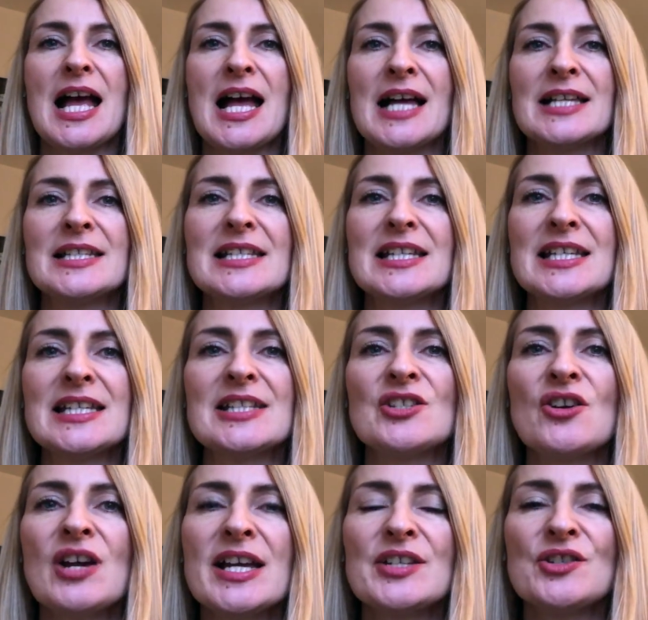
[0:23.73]
And it
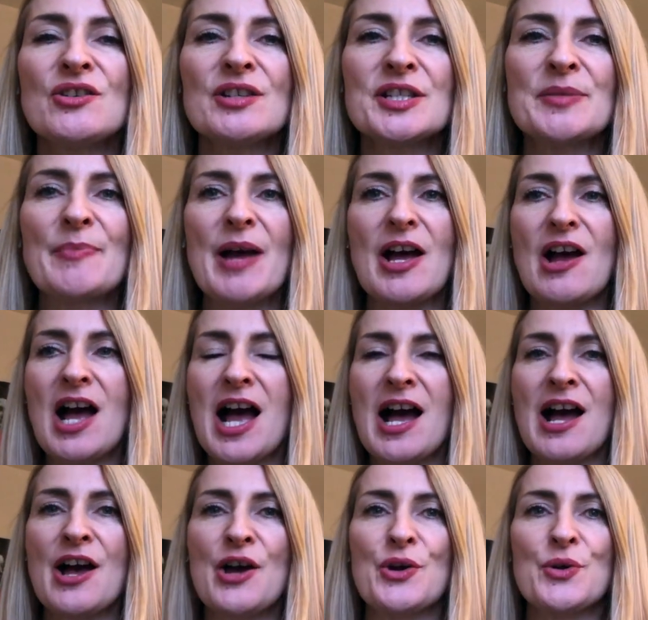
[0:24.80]
talks about
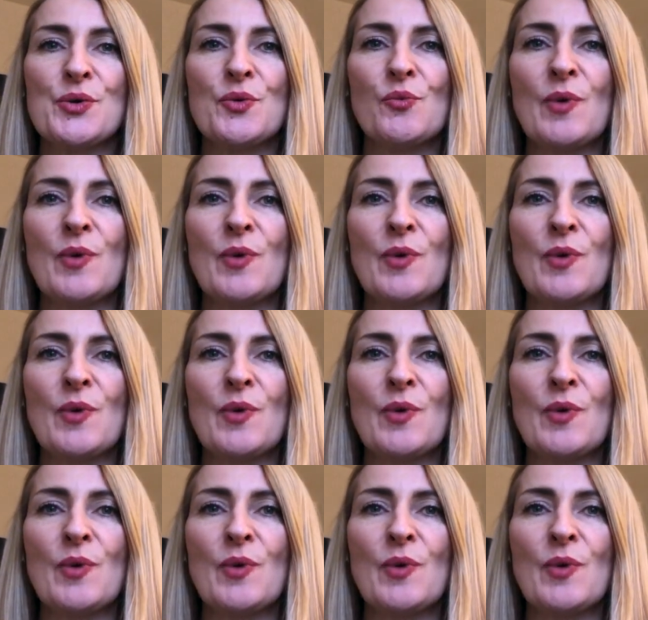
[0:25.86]
how